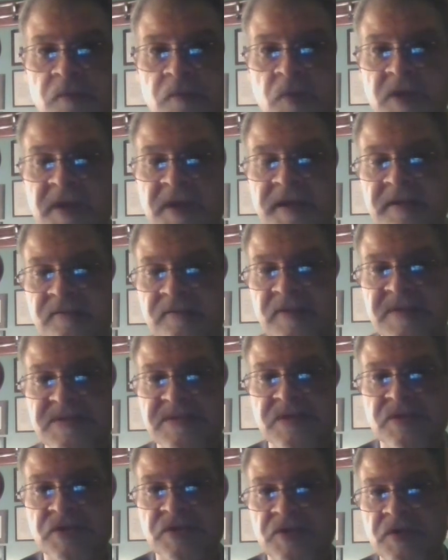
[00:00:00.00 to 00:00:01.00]
what kind of
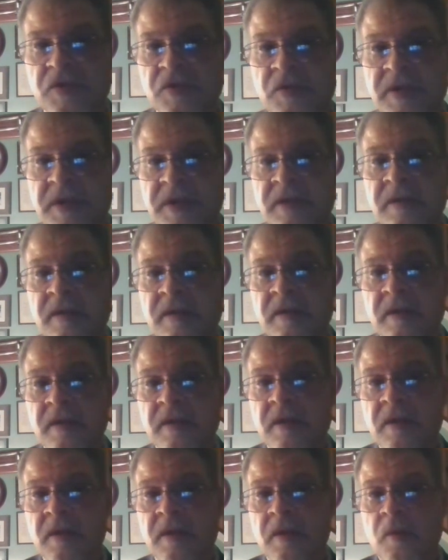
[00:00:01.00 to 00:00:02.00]
research you're doing,
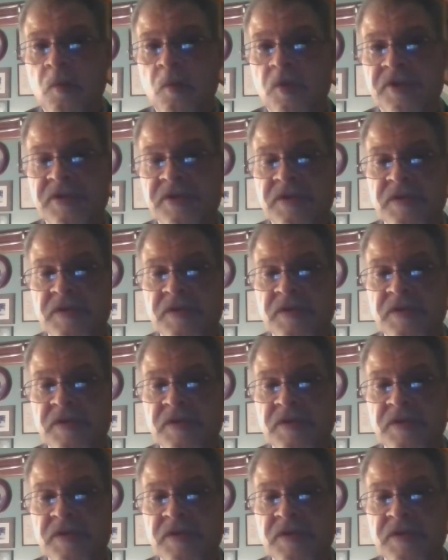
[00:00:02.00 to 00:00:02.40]
when you're